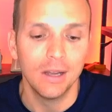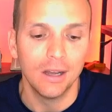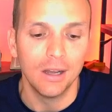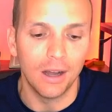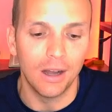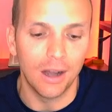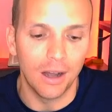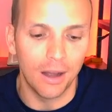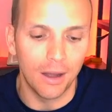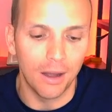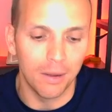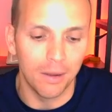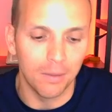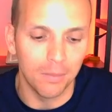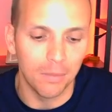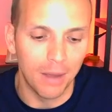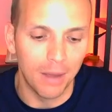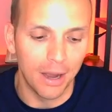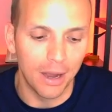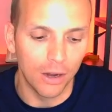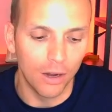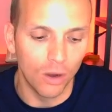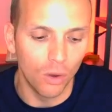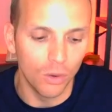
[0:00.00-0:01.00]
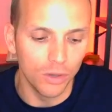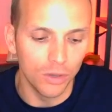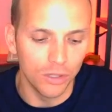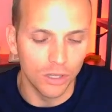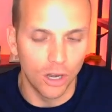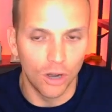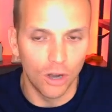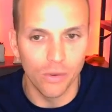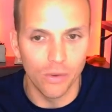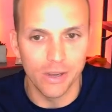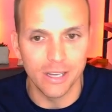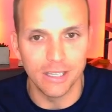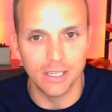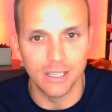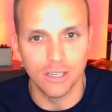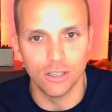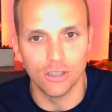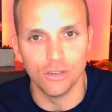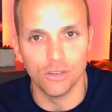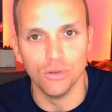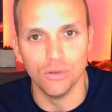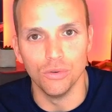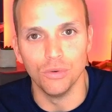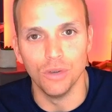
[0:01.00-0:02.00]
Uh, my goal, as always, is
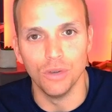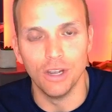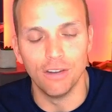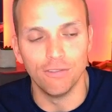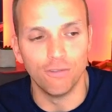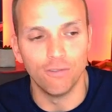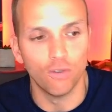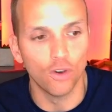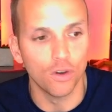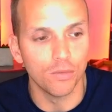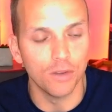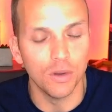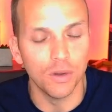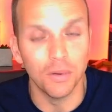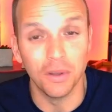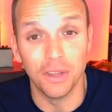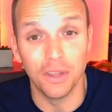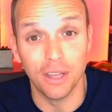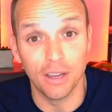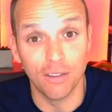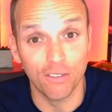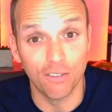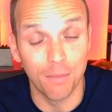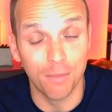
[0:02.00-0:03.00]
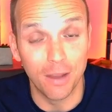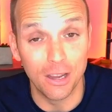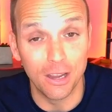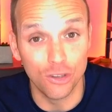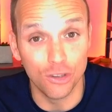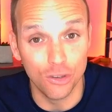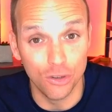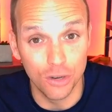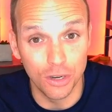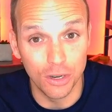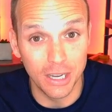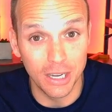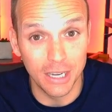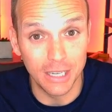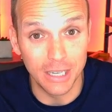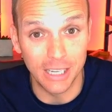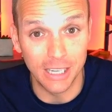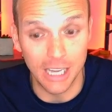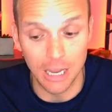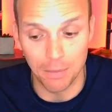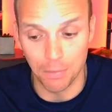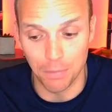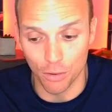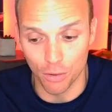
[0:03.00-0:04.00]
to inform you with the information you need to
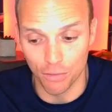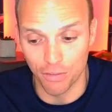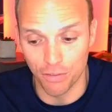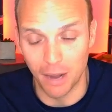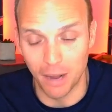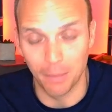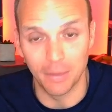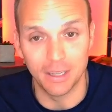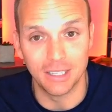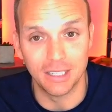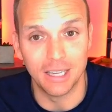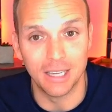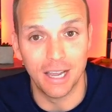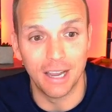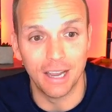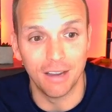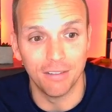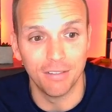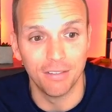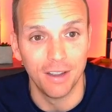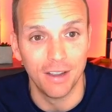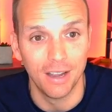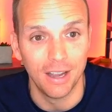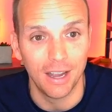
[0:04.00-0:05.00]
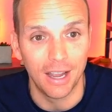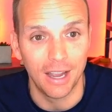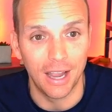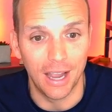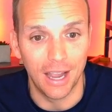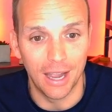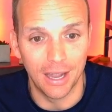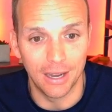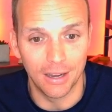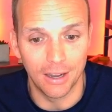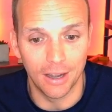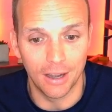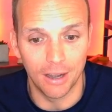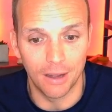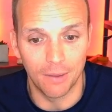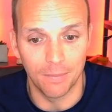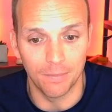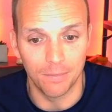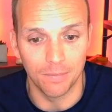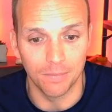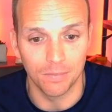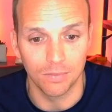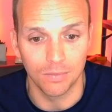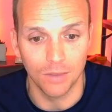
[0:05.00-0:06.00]
keep your family safe. And
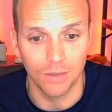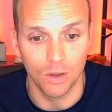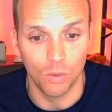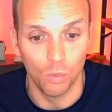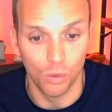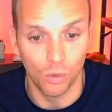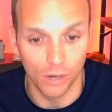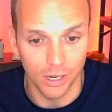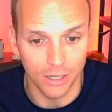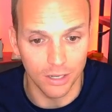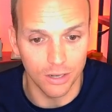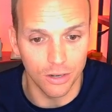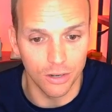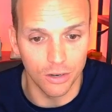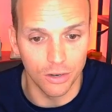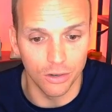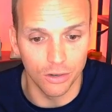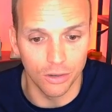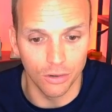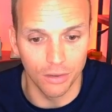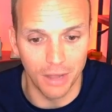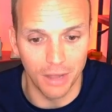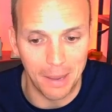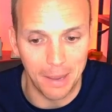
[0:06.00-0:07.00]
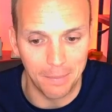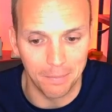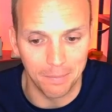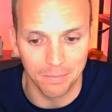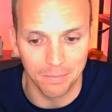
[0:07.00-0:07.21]
um, we'll continue to do that.